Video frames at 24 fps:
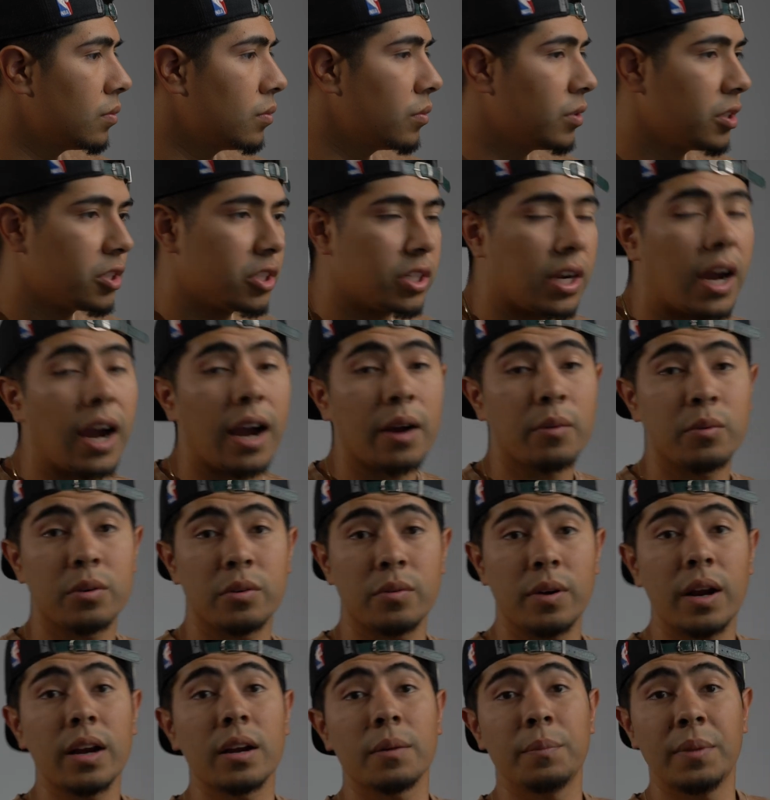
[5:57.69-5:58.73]
which I would
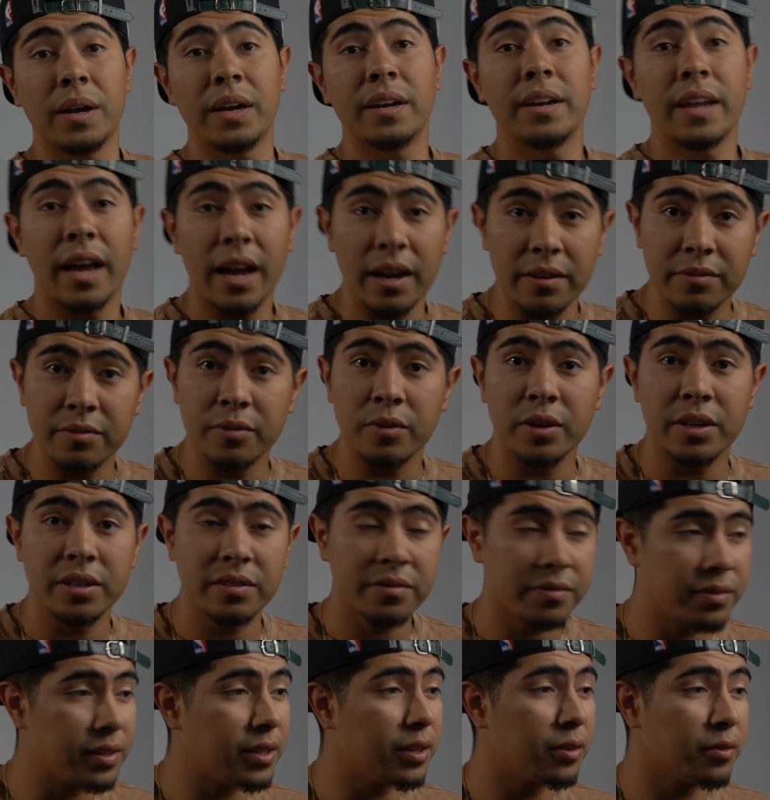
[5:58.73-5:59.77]
recommend every
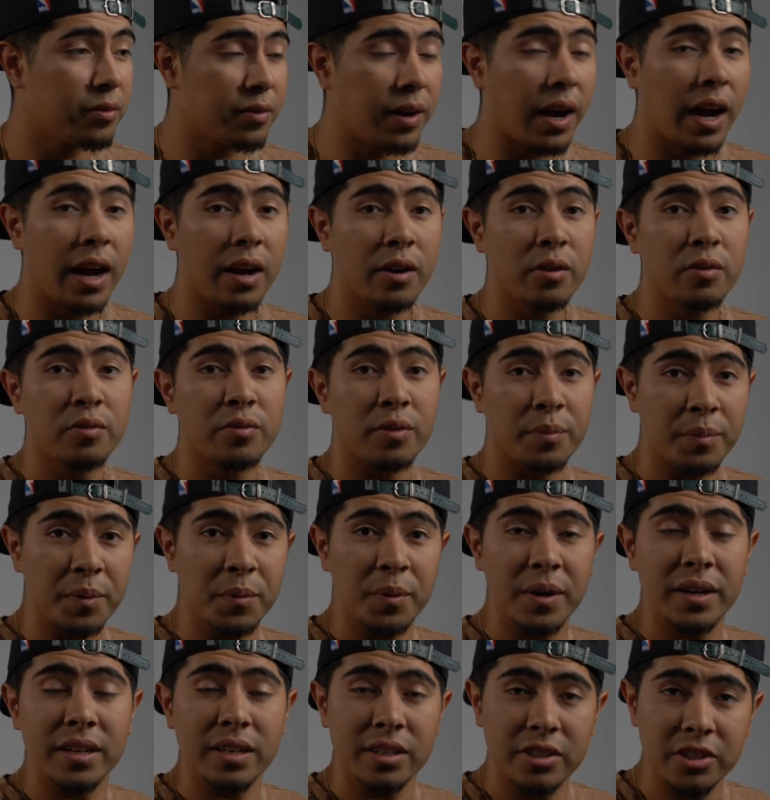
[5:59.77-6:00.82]
video file from the
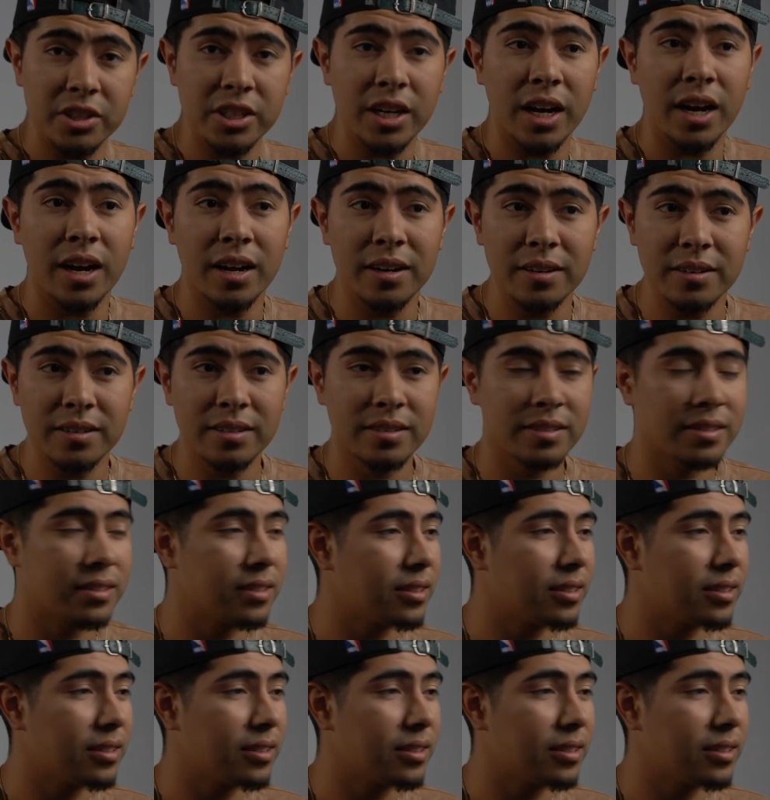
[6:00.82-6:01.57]
wedding you shot.